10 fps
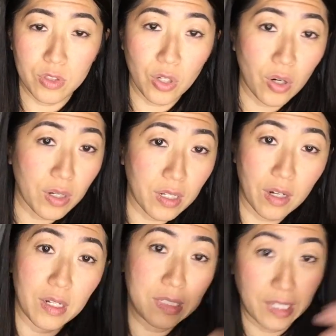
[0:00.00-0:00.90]
turn it
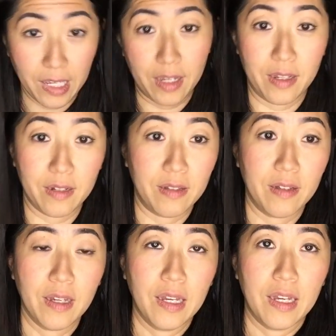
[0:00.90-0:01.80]
on its head
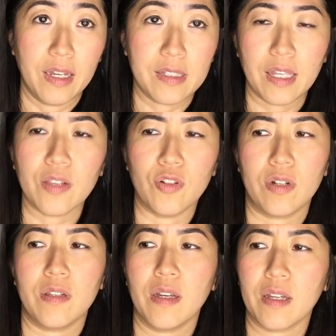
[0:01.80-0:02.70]
and say,
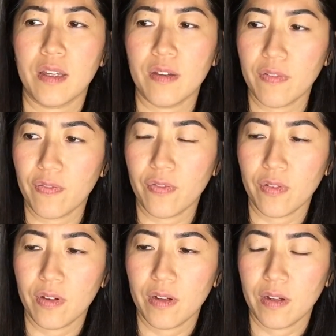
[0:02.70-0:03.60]
look, like if
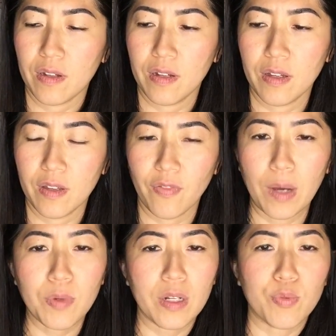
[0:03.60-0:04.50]

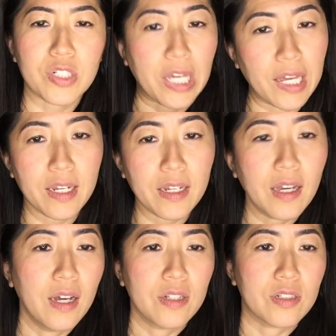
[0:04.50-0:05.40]
I'm going to pretend
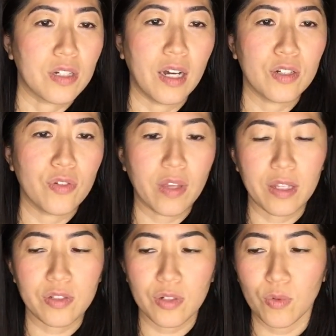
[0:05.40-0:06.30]
to not know the
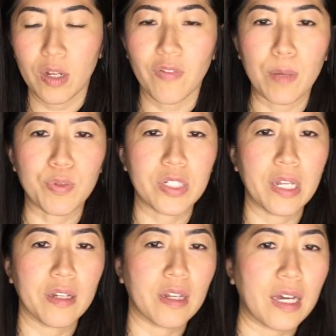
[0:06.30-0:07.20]
answer, what if I
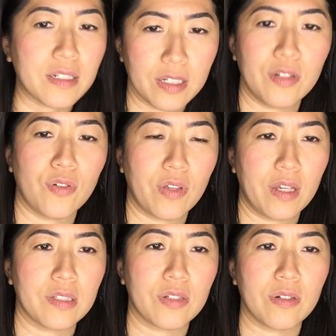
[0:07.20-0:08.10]
pretended I did know the
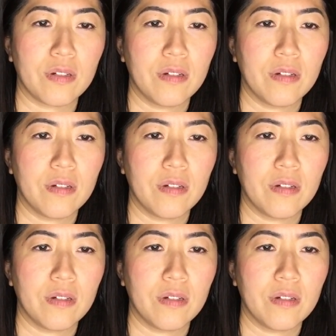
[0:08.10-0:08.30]
answer?